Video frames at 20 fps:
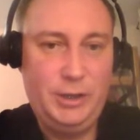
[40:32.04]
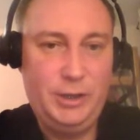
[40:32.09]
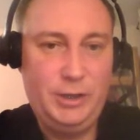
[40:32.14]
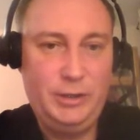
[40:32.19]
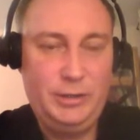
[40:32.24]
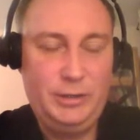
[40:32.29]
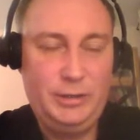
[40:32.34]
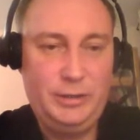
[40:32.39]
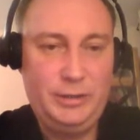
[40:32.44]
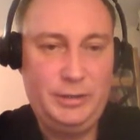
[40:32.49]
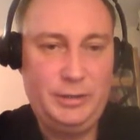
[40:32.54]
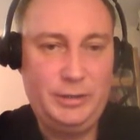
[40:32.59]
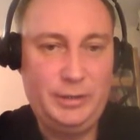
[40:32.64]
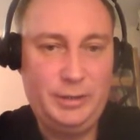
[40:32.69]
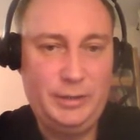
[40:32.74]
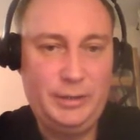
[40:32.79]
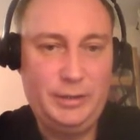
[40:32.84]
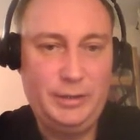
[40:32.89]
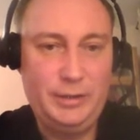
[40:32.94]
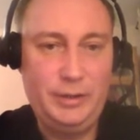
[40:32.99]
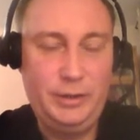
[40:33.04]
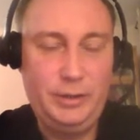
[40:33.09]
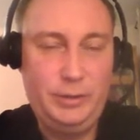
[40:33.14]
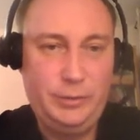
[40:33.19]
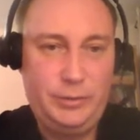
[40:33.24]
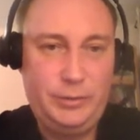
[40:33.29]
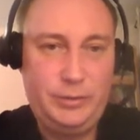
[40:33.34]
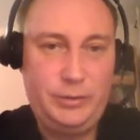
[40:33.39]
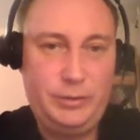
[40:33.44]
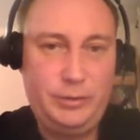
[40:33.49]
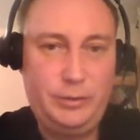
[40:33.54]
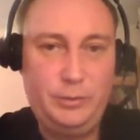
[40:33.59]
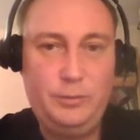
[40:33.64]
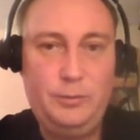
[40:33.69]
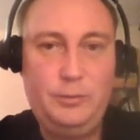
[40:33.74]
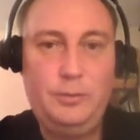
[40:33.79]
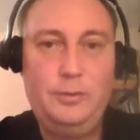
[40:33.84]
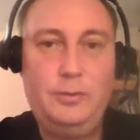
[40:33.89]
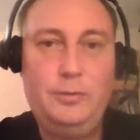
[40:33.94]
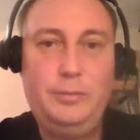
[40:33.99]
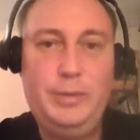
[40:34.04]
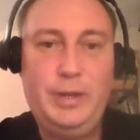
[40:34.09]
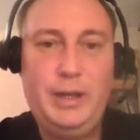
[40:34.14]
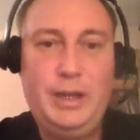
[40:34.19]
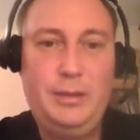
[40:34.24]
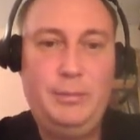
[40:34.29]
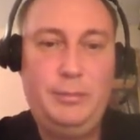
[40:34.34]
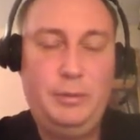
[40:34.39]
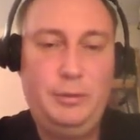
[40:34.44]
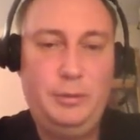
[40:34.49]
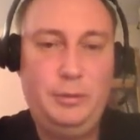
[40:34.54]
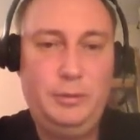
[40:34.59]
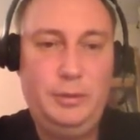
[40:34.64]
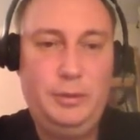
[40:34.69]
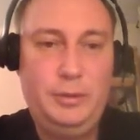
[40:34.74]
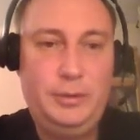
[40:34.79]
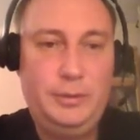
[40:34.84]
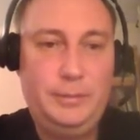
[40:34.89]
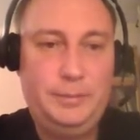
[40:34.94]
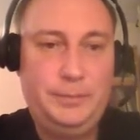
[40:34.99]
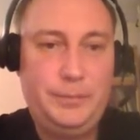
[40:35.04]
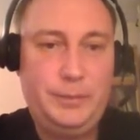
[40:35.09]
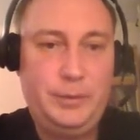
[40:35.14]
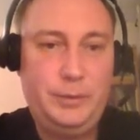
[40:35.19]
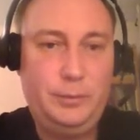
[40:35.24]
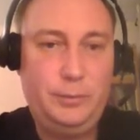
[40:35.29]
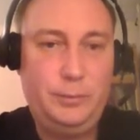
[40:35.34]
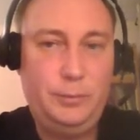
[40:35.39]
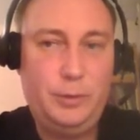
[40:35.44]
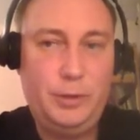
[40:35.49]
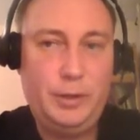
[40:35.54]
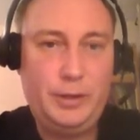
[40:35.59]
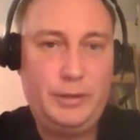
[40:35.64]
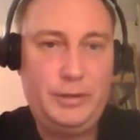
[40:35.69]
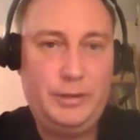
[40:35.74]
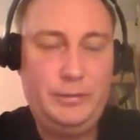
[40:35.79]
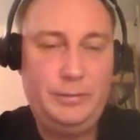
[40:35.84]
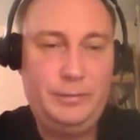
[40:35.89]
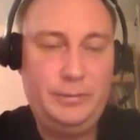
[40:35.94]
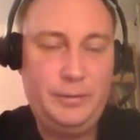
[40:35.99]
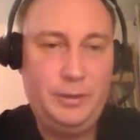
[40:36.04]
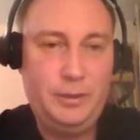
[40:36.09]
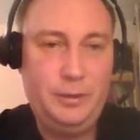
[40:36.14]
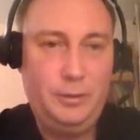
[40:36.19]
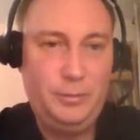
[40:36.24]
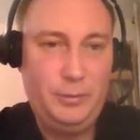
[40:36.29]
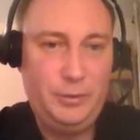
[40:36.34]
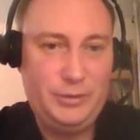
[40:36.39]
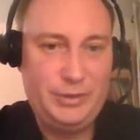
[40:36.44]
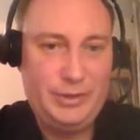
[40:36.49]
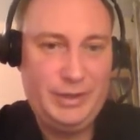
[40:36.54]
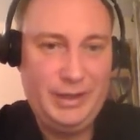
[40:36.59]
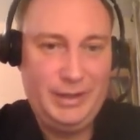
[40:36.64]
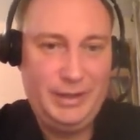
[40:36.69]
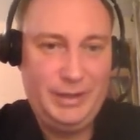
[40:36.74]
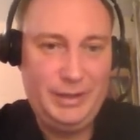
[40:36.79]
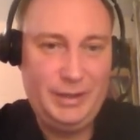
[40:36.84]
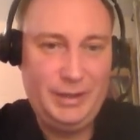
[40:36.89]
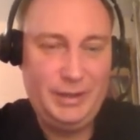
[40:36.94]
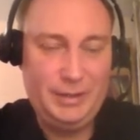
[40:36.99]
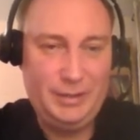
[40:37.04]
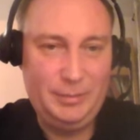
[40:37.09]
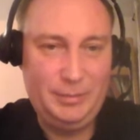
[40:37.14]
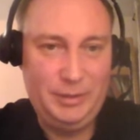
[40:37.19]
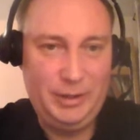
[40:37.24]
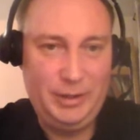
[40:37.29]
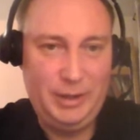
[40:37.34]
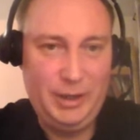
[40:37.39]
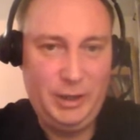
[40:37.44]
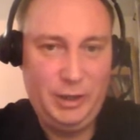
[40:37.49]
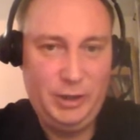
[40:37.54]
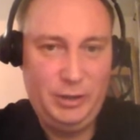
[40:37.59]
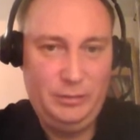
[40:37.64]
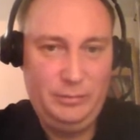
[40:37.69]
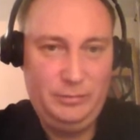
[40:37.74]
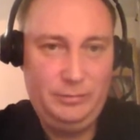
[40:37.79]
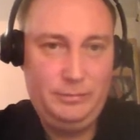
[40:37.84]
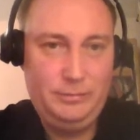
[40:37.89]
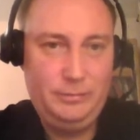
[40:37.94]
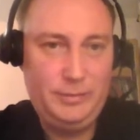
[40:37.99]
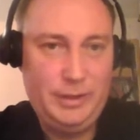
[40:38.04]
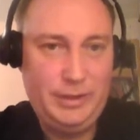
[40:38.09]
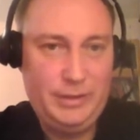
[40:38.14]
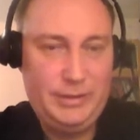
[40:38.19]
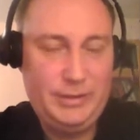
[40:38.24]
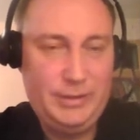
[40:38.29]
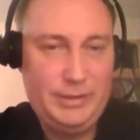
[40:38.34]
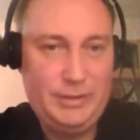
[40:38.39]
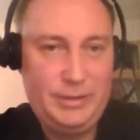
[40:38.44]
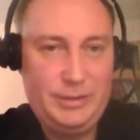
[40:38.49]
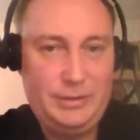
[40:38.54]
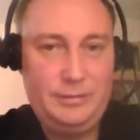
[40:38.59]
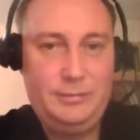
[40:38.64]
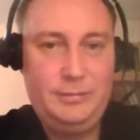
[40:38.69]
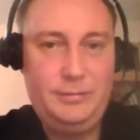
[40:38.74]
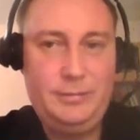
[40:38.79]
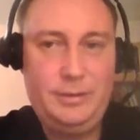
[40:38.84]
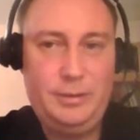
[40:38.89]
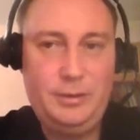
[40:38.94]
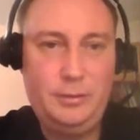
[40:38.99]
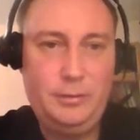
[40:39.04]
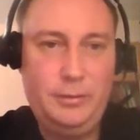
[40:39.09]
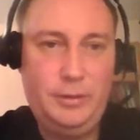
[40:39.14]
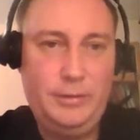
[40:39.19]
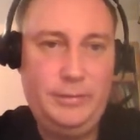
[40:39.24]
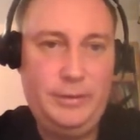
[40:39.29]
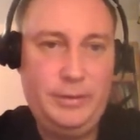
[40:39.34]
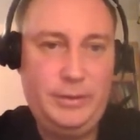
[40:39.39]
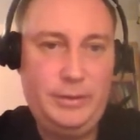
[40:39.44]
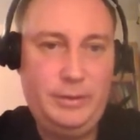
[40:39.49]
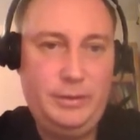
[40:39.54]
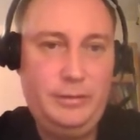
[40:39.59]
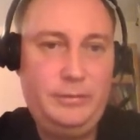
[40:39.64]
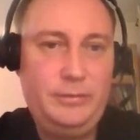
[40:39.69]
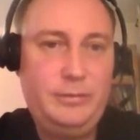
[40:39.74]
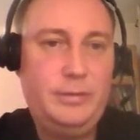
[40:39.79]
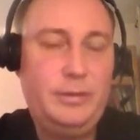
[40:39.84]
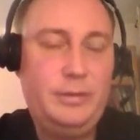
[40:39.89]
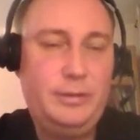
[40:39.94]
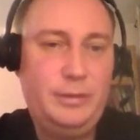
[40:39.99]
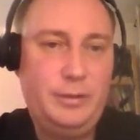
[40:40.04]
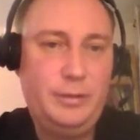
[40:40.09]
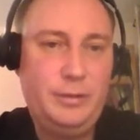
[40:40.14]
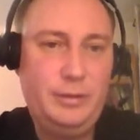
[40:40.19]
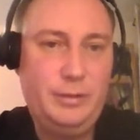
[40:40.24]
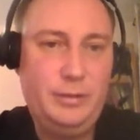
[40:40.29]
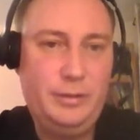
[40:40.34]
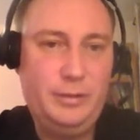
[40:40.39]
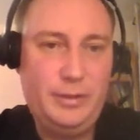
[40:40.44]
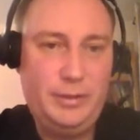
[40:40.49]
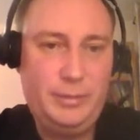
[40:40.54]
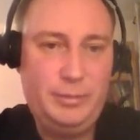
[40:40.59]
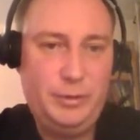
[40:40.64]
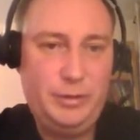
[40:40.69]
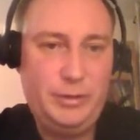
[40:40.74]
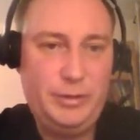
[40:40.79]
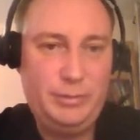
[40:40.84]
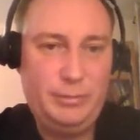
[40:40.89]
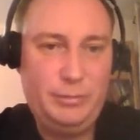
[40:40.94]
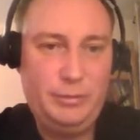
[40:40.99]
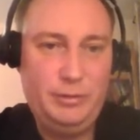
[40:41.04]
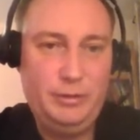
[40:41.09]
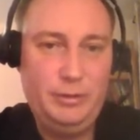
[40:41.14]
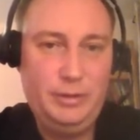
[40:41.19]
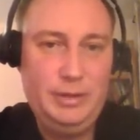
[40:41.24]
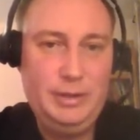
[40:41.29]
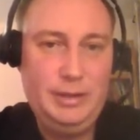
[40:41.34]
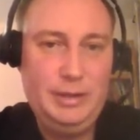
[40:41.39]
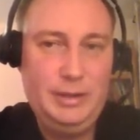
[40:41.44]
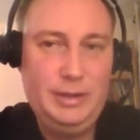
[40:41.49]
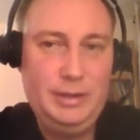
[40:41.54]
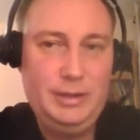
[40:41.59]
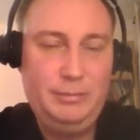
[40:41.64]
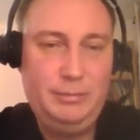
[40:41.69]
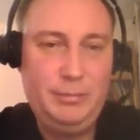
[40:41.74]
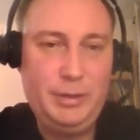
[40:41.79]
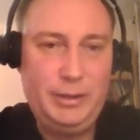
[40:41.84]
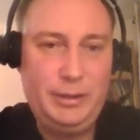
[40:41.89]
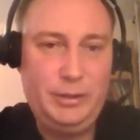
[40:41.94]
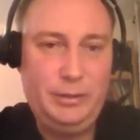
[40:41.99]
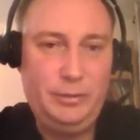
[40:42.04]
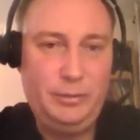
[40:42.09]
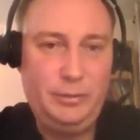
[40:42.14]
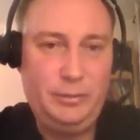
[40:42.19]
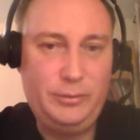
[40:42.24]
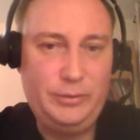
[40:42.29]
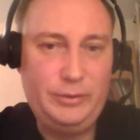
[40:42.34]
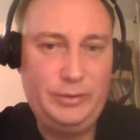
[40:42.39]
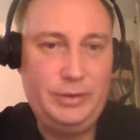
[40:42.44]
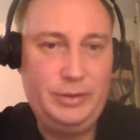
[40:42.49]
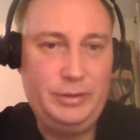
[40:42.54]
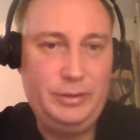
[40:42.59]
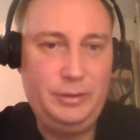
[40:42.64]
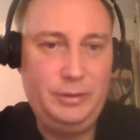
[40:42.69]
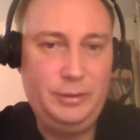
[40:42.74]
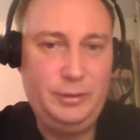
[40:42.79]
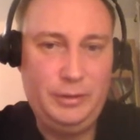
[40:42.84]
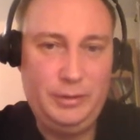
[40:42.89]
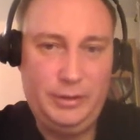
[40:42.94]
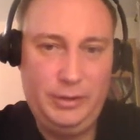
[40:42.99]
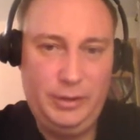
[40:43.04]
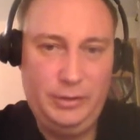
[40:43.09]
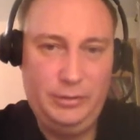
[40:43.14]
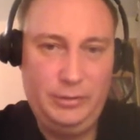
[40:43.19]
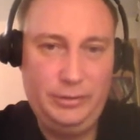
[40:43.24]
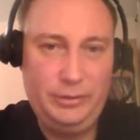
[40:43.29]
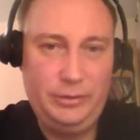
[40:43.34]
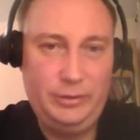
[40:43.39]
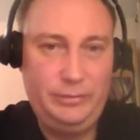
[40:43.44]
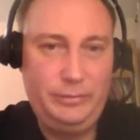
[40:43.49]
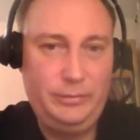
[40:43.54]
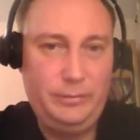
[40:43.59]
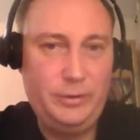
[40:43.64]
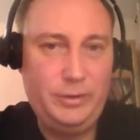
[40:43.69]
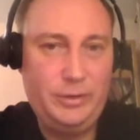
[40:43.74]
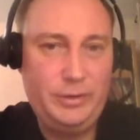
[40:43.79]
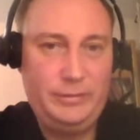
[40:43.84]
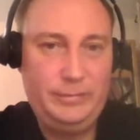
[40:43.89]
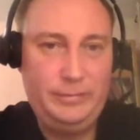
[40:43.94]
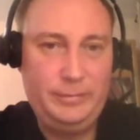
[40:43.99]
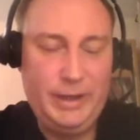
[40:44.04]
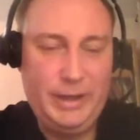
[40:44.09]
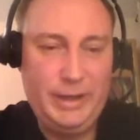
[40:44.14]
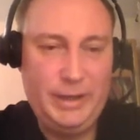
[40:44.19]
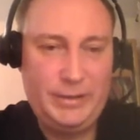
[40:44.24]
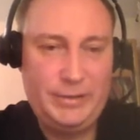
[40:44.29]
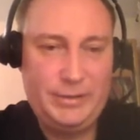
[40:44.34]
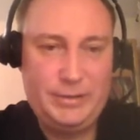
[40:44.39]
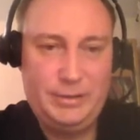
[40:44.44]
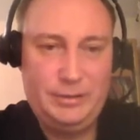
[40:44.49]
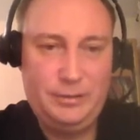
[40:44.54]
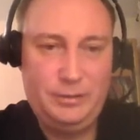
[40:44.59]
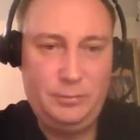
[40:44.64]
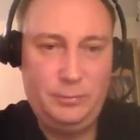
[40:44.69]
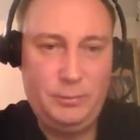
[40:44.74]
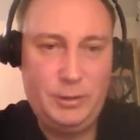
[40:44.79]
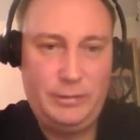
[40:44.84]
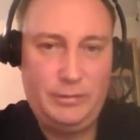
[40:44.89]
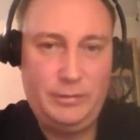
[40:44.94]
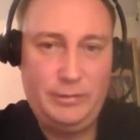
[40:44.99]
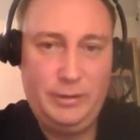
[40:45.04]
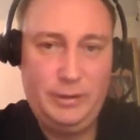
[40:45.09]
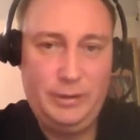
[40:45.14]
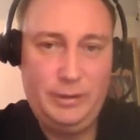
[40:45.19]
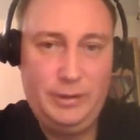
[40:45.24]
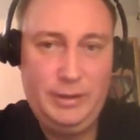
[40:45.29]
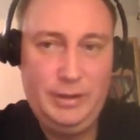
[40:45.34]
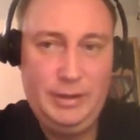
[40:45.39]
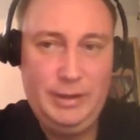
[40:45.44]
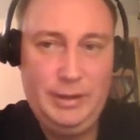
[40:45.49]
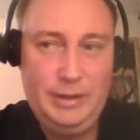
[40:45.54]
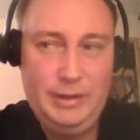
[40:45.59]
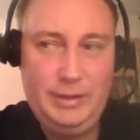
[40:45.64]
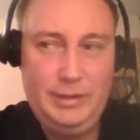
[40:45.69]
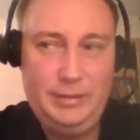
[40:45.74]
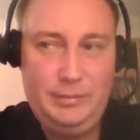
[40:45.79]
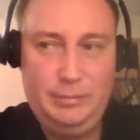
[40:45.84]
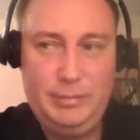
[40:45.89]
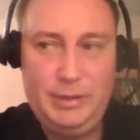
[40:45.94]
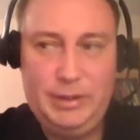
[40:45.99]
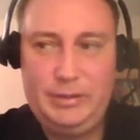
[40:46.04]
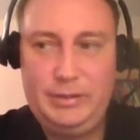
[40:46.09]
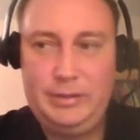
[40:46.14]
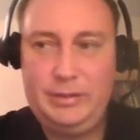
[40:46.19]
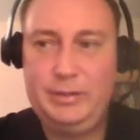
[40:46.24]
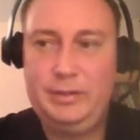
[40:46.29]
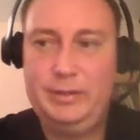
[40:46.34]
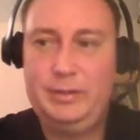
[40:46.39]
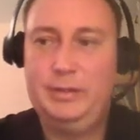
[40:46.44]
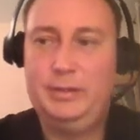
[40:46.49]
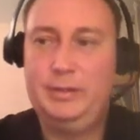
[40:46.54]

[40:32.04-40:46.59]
agent used to be able to work with almost that application instance. So if it's not responsible, but you could still use forced flags to work with it. But